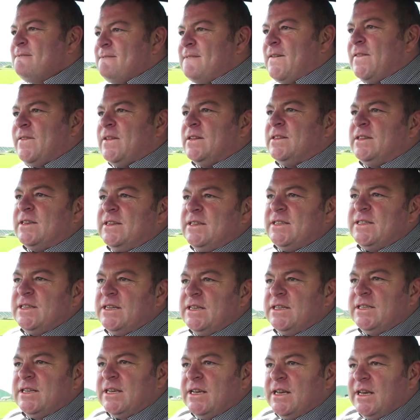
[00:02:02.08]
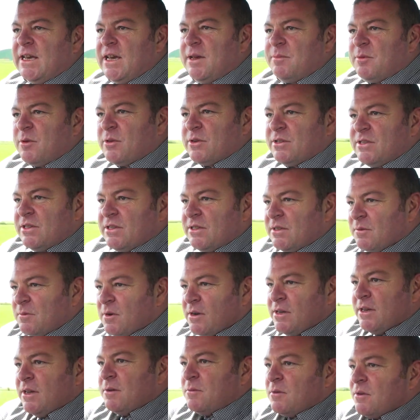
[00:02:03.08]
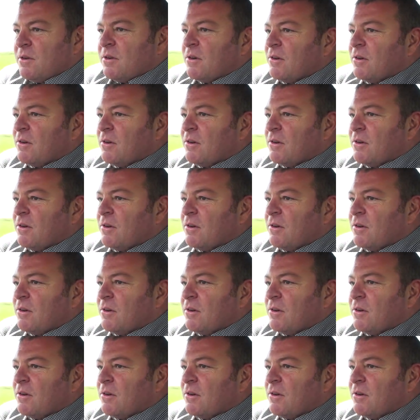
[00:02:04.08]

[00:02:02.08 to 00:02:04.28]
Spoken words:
that the DCT gearbox is the one you want